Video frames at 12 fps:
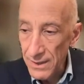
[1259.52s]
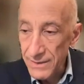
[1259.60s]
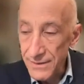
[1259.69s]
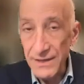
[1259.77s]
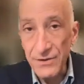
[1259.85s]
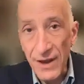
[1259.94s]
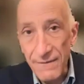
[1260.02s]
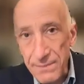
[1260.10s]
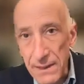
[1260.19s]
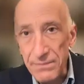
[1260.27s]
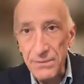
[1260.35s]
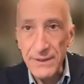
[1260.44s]
Then you have
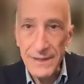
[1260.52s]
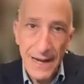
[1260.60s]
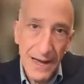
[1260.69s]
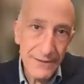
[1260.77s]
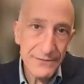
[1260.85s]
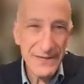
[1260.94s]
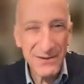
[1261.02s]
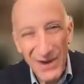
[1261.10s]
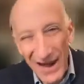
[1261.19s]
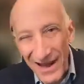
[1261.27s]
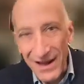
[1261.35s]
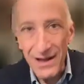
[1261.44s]
people that kind of say,
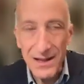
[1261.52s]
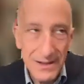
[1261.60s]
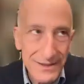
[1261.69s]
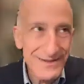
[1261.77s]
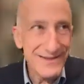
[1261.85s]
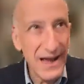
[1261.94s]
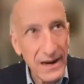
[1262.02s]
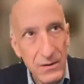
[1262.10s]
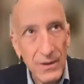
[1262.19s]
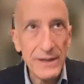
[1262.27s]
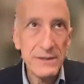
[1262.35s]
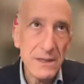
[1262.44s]
well, it's not
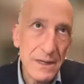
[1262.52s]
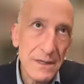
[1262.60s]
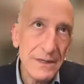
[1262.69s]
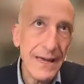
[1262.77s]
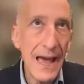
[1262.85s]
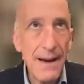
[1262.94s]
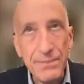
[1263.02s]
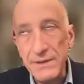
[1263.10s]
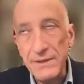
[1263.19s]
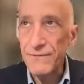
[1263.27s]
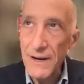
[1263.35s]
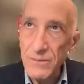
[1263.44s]
quite the gap in
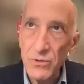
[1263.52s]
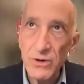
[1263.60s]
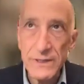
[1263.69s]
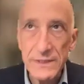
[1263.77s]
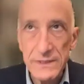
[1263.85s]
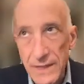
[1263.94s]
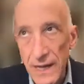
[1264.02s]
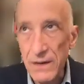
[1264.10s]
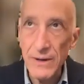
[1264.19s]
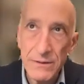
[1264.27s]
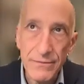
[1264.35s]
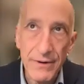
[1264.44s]
the framework. It's not quite the